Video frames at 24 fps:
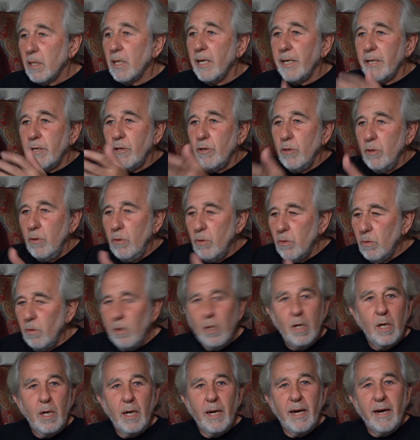like you,
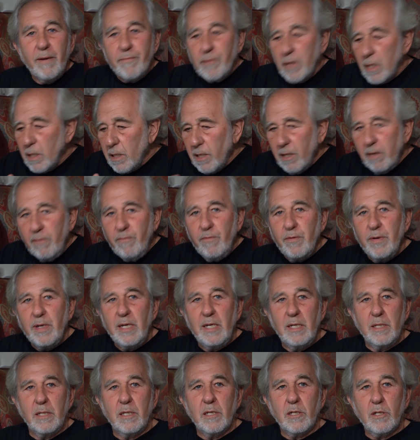have to live
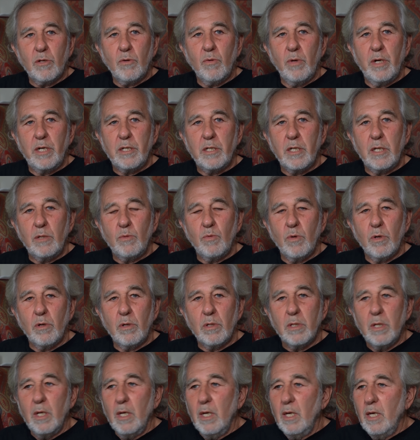in this crazy world.